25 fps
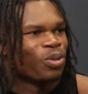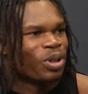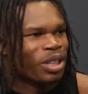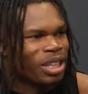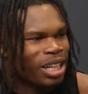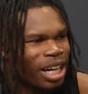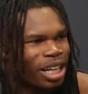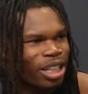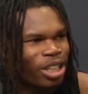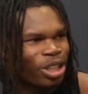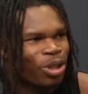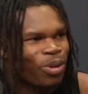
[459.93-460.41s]
we
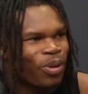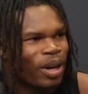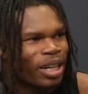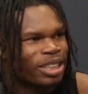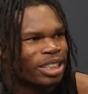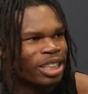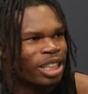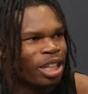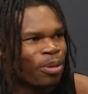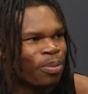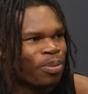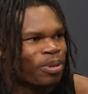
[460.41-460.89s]
got to go
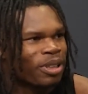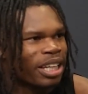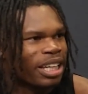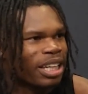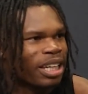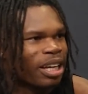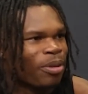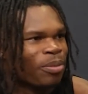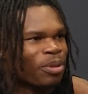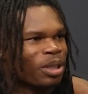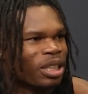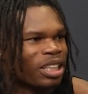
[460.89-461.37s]
out there and
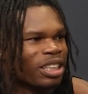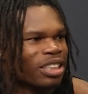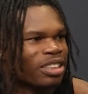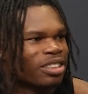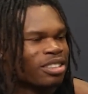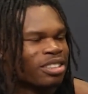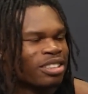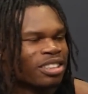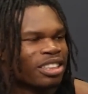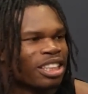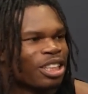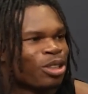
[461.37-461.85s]
play. I mean,
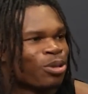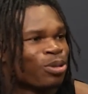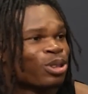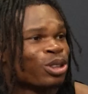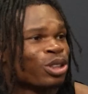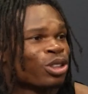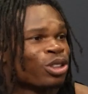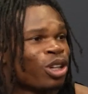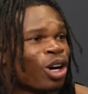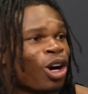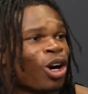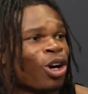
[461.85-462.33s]
he
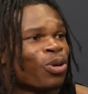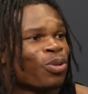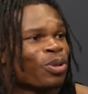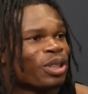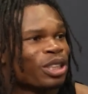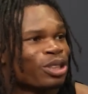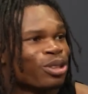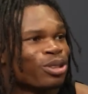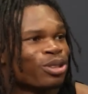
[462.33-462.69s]
was a dog when